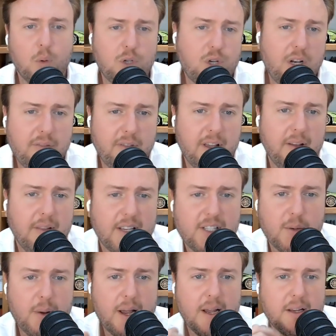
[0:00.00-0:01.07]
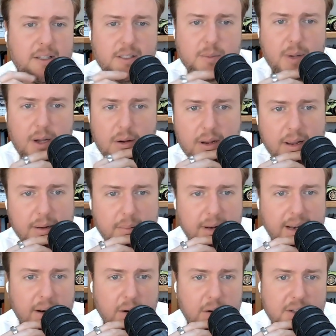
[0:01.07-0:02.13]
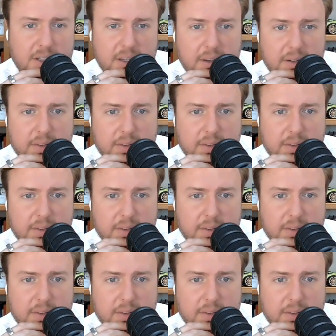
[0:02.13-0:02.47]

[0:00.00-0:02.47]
would you live there? That's the way I analyze it.